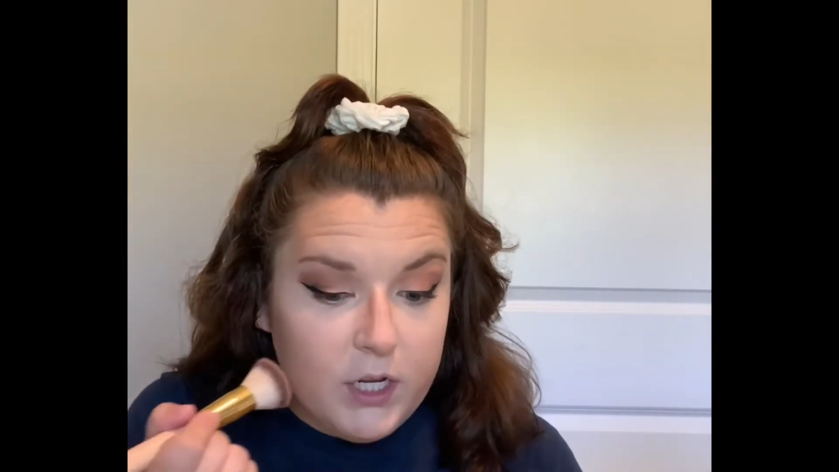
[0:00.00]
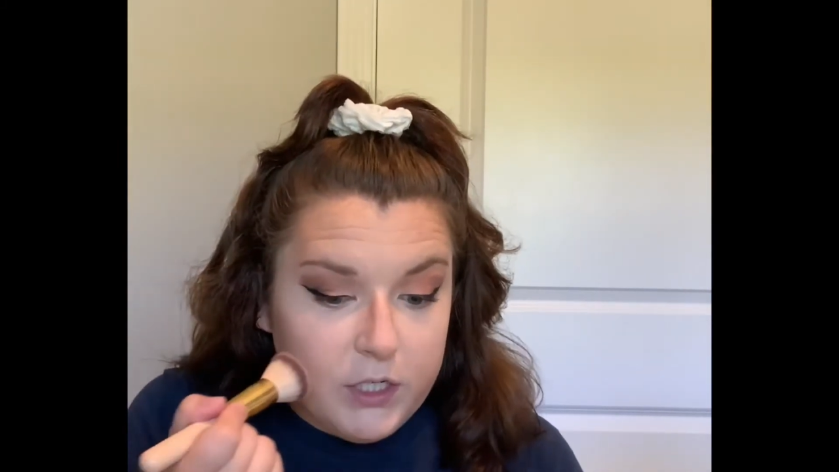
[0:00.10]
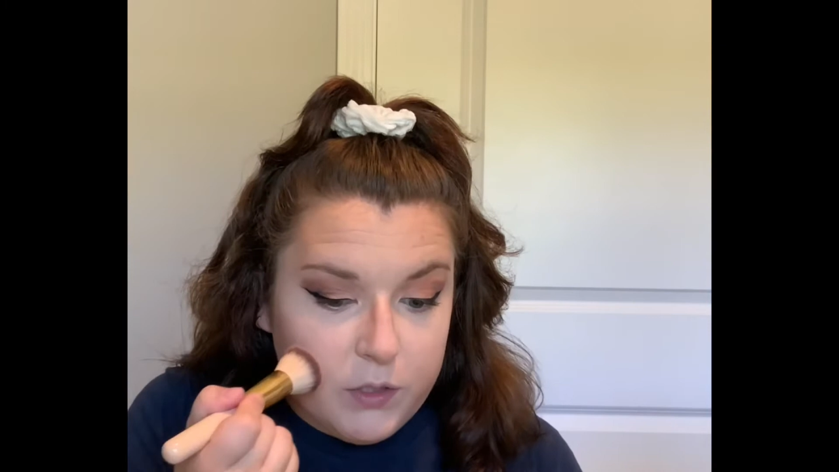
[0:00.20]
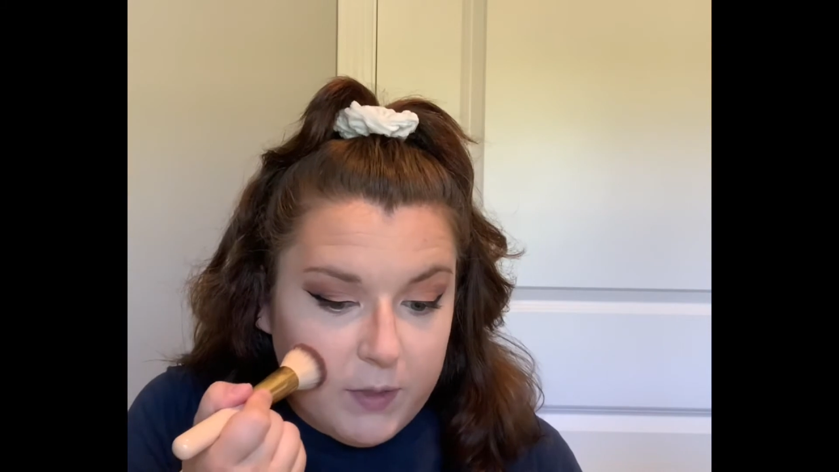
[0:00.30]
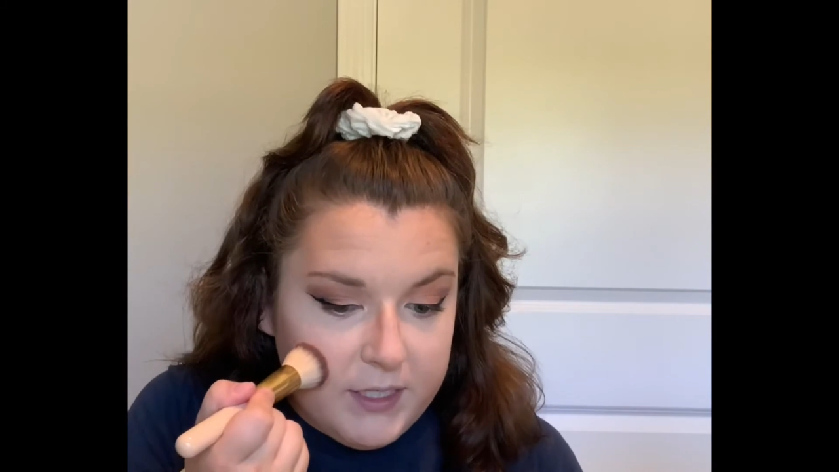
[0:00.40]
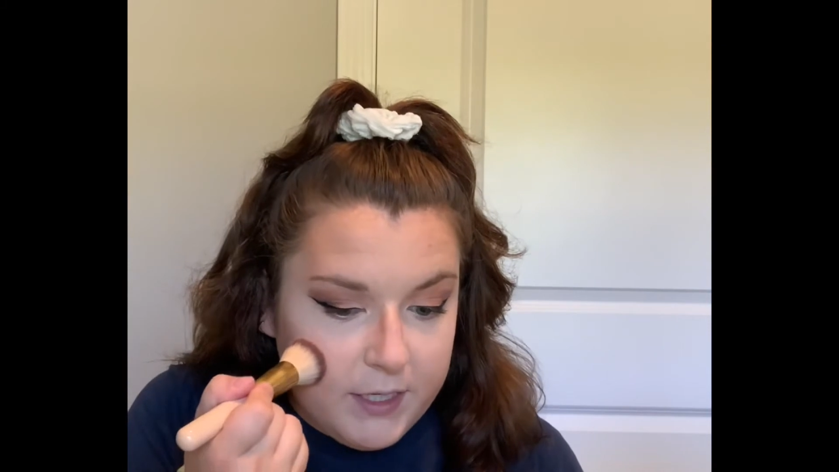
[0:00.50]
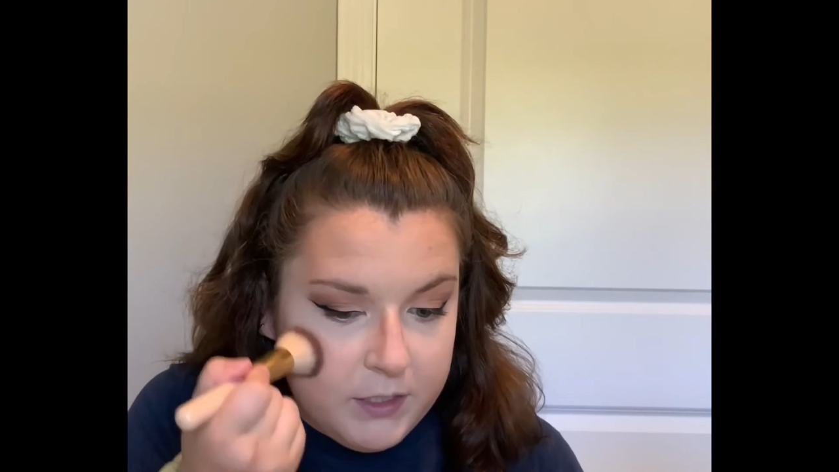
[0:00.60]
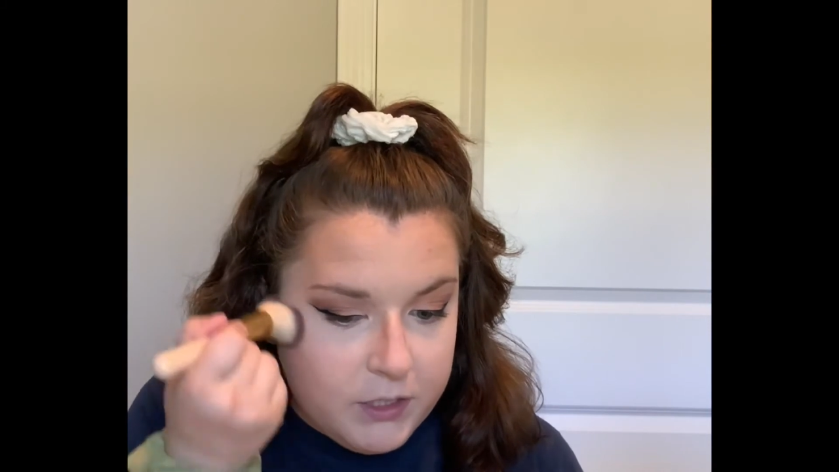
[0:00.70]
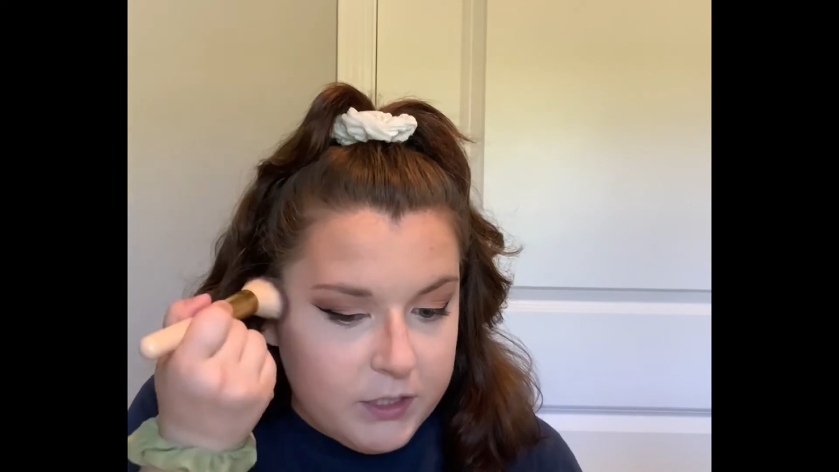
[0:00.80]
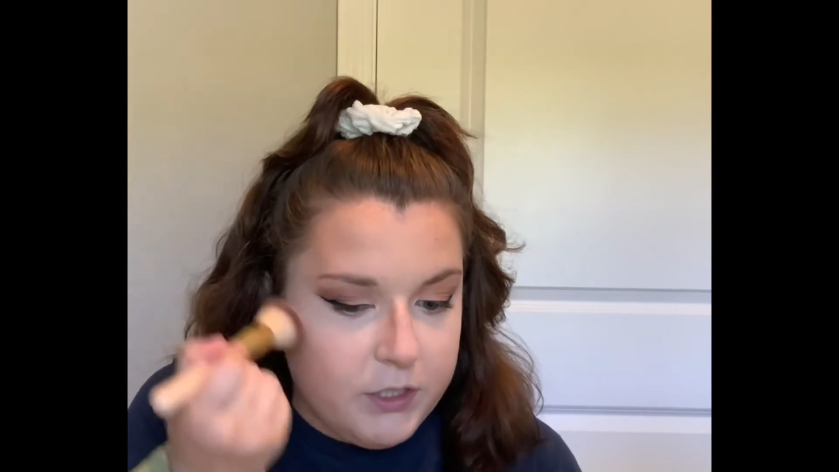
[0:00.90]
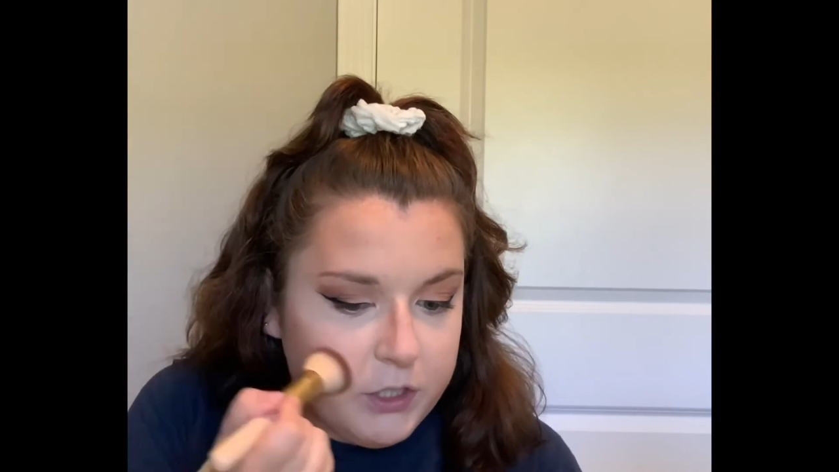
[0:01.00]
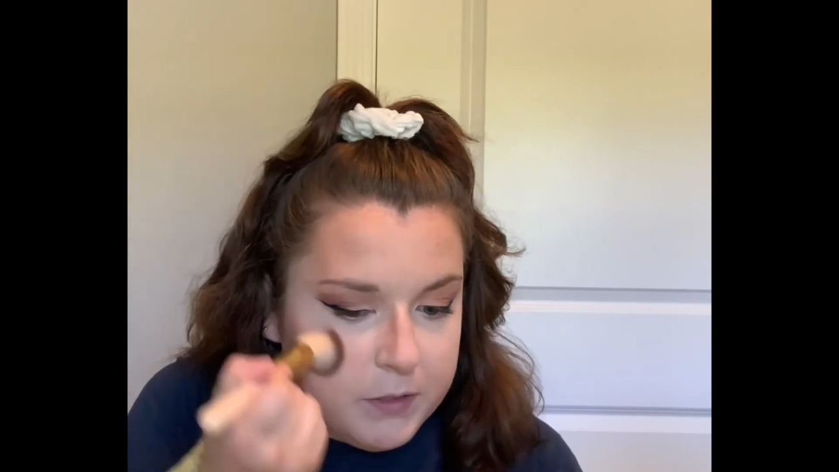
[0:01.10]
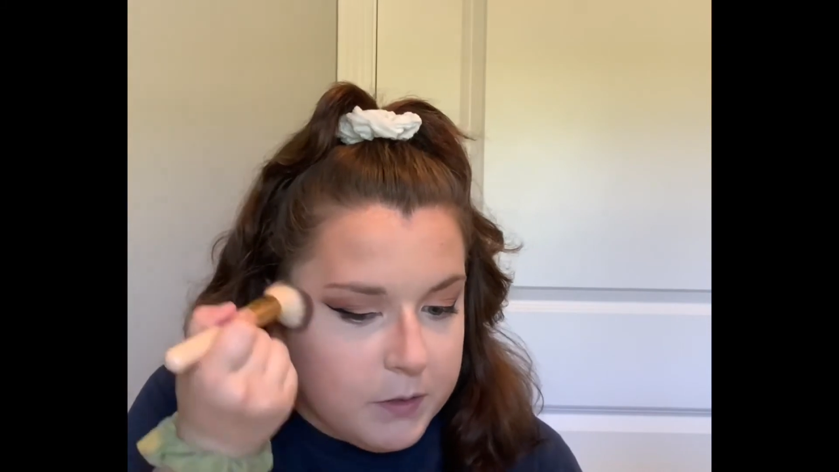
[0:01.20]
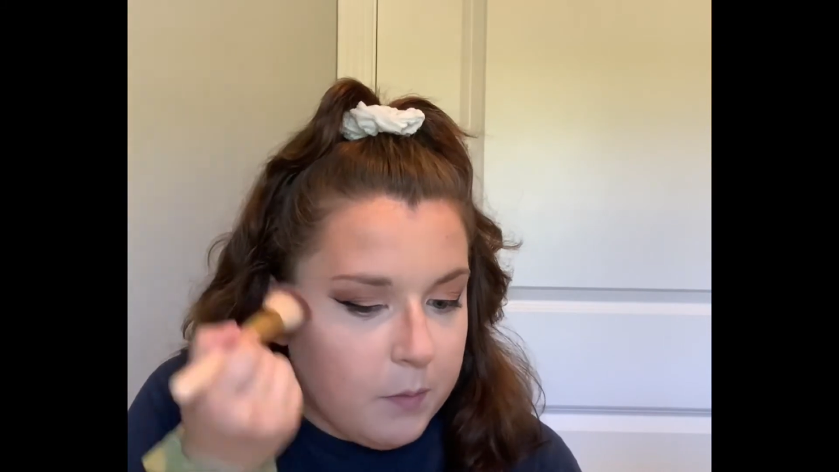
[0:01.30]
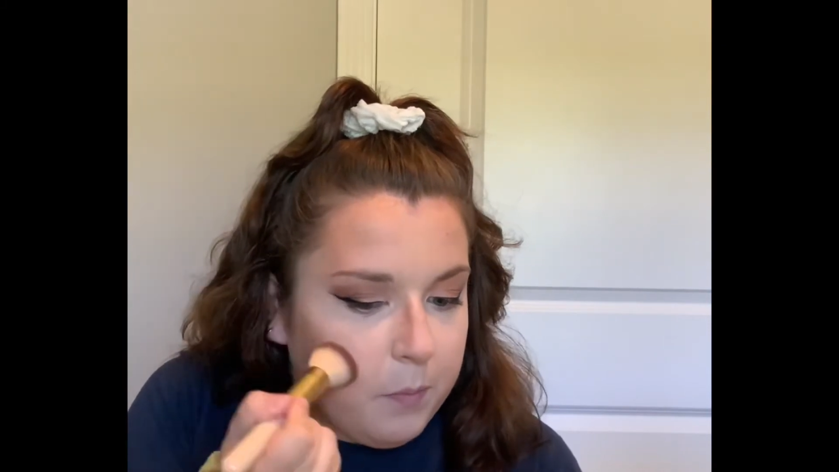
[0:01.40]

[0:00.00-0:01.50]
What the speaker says: So I tend to just